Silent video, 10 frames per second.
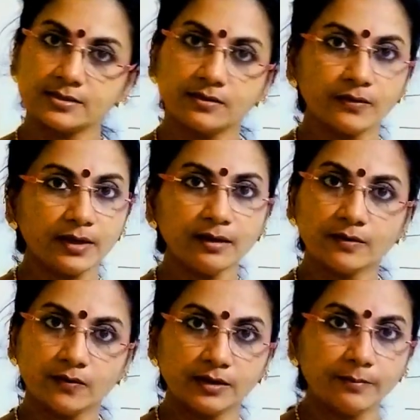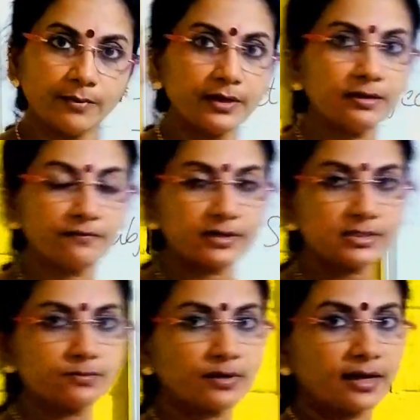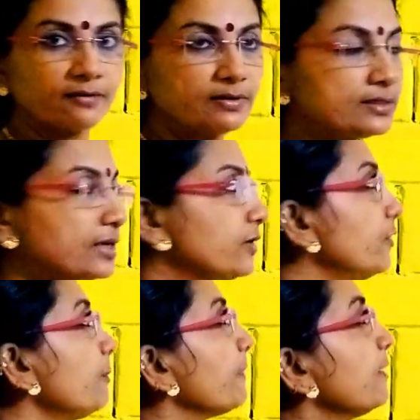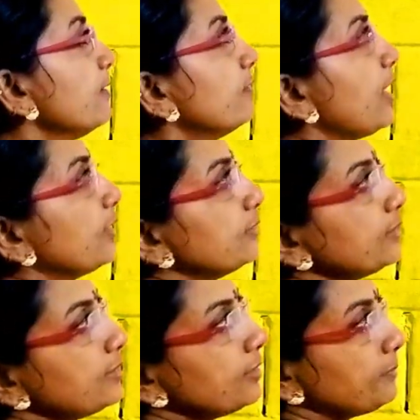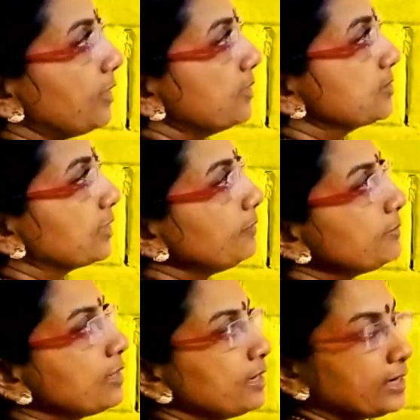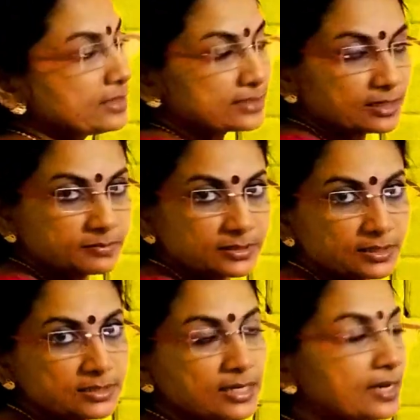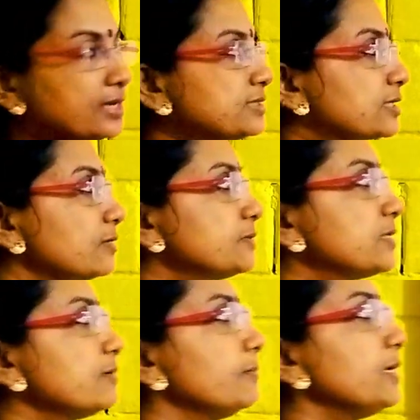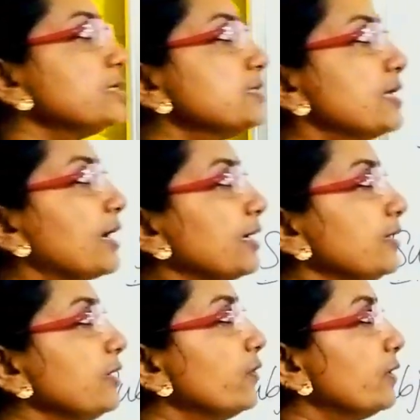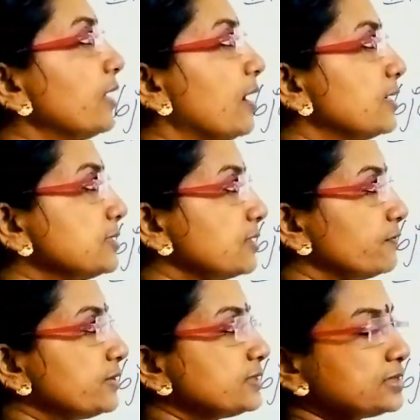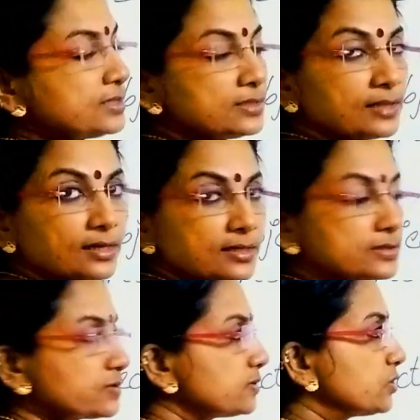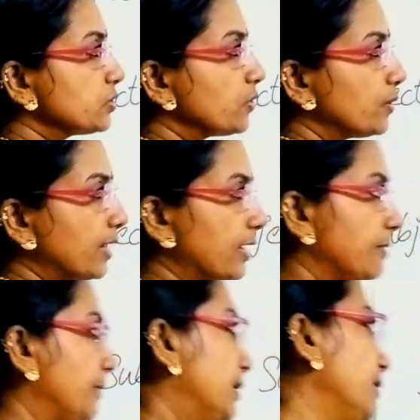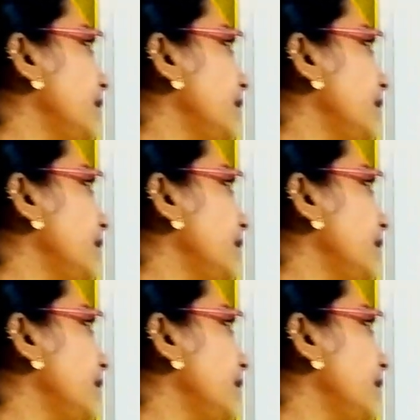Okay, got the point? Once more I will tell you. Other than manuscript, inscriptions. Inscription means the writing on hard surfaces, that is on stone and metal.